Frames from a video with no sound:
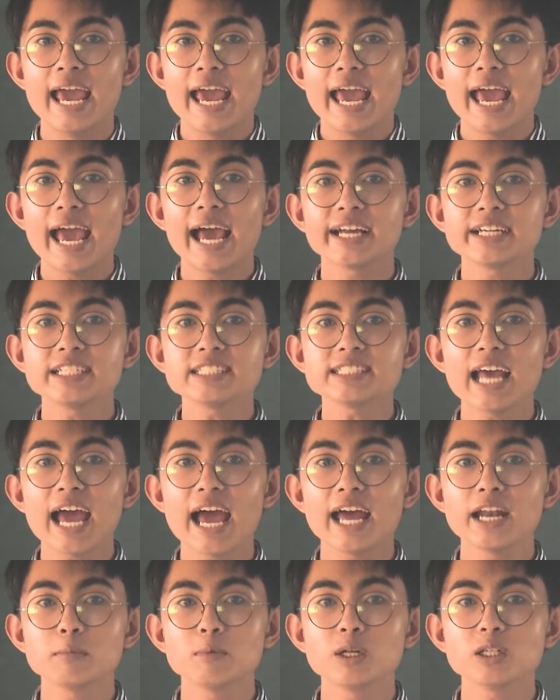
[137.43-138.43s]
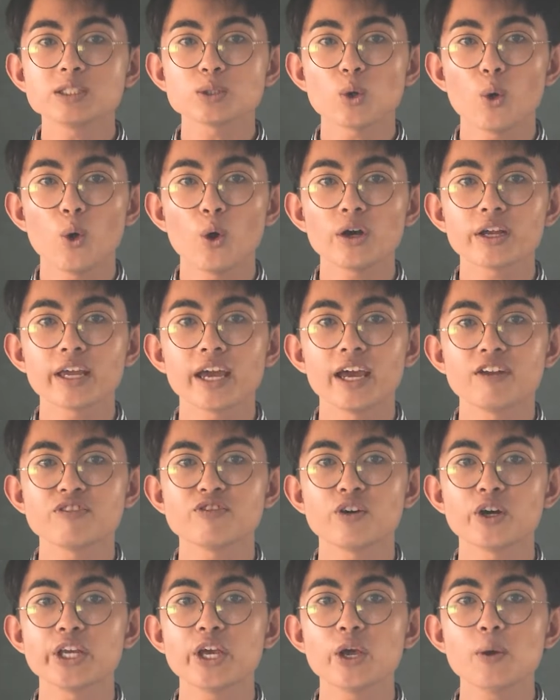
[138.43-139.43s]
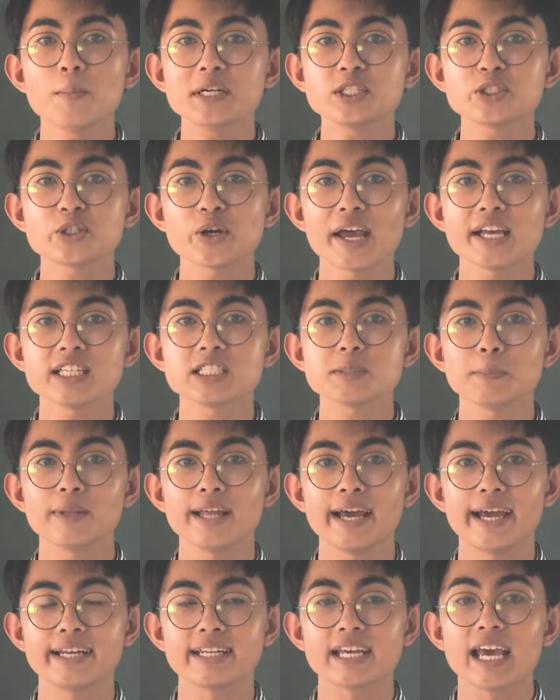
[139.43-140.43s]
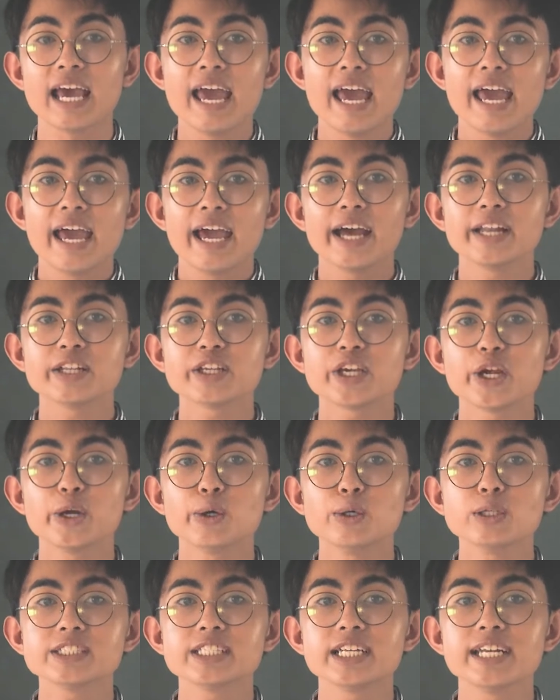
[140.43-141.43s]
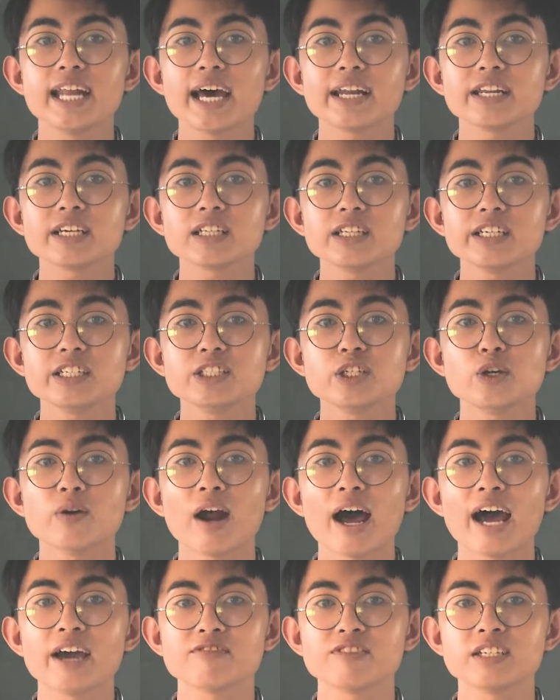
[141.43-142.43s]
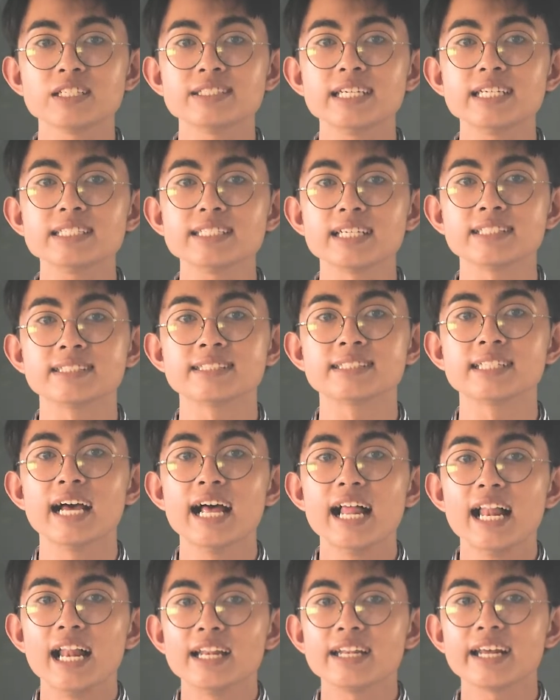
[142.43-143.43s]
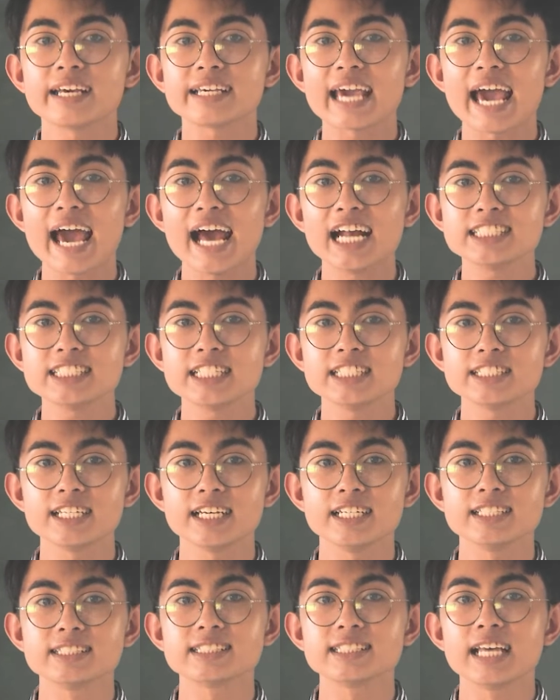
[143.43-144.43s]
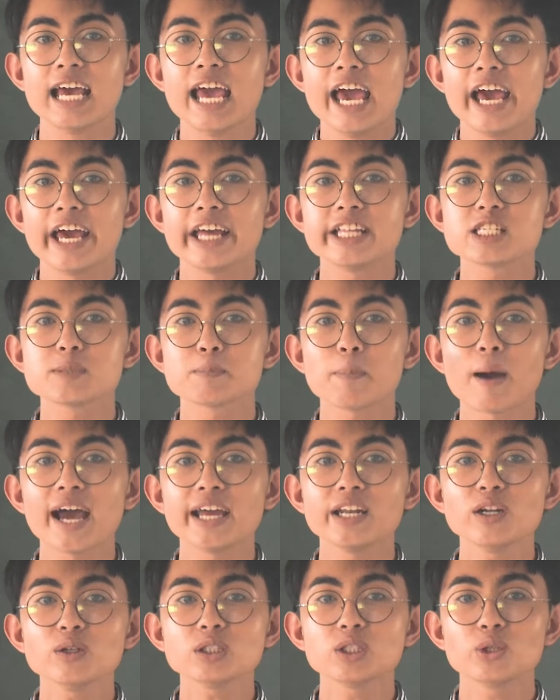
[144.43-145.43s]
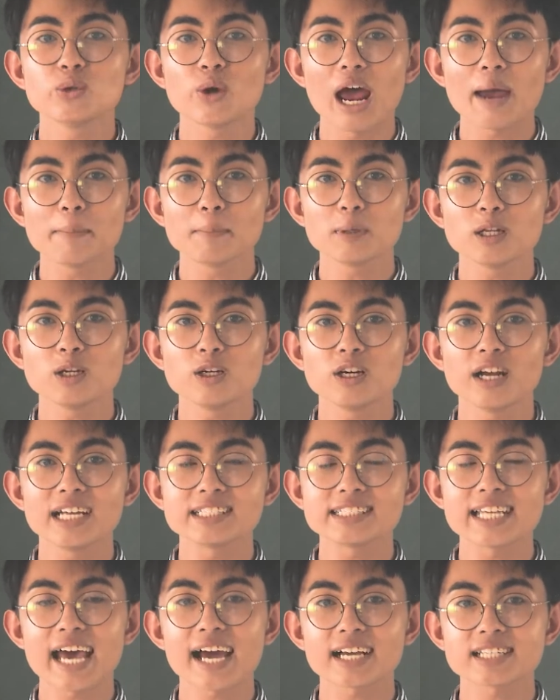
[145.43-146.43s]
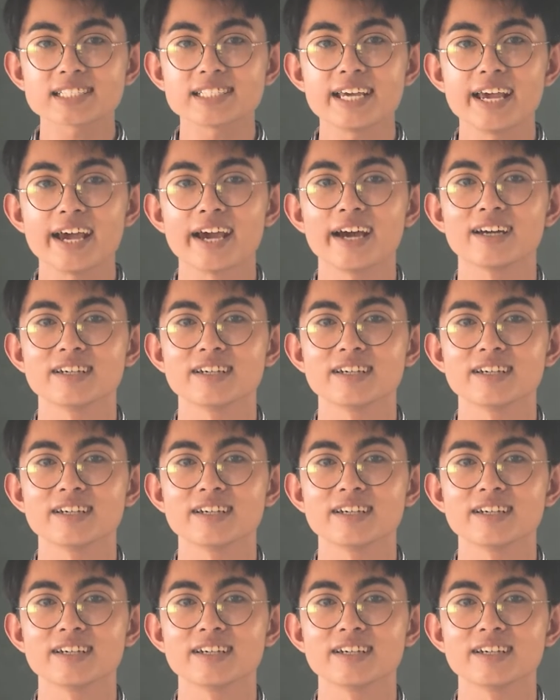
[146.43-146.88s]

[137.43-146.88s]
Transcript: edit animals' organs for human transplant, and cure genetically derived diseases like Huntington's and spinocerebellar ataxia.